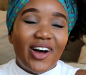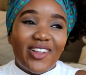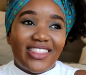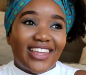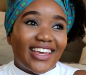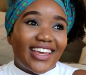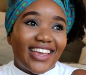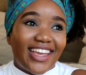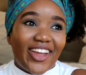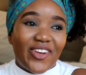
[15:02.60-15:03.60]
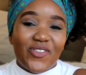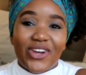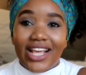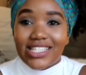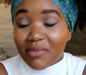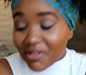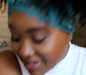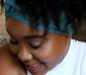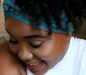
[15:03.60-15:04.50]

out there can relate. I'm even